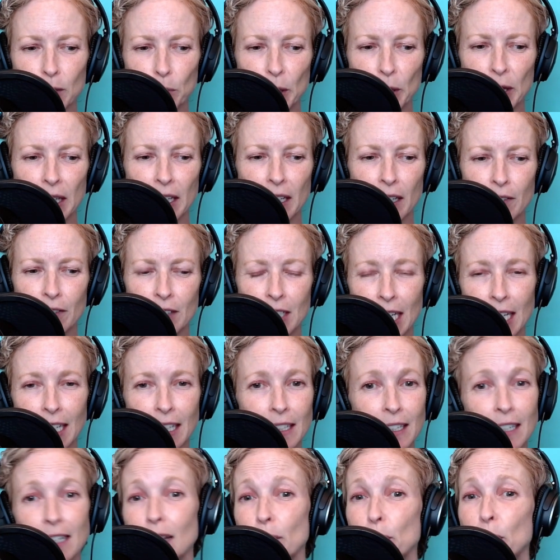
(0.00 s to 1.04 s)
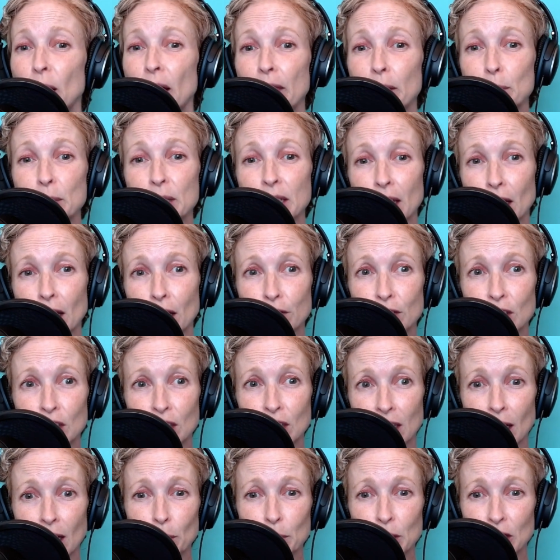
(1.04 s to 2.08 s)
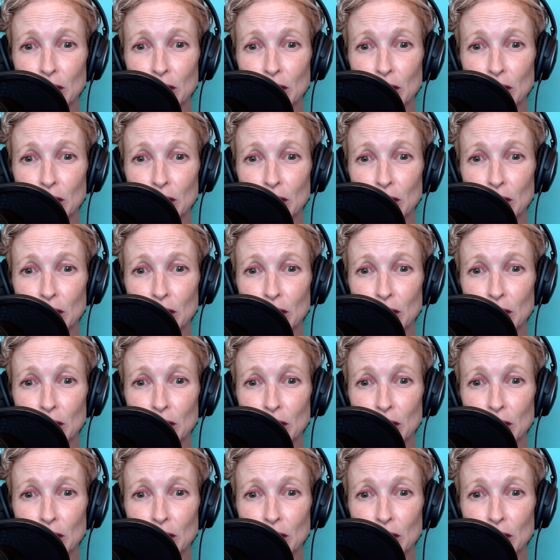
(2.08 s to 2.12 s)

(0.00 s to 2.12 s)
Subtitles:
but they've taken it upon themselves to come to your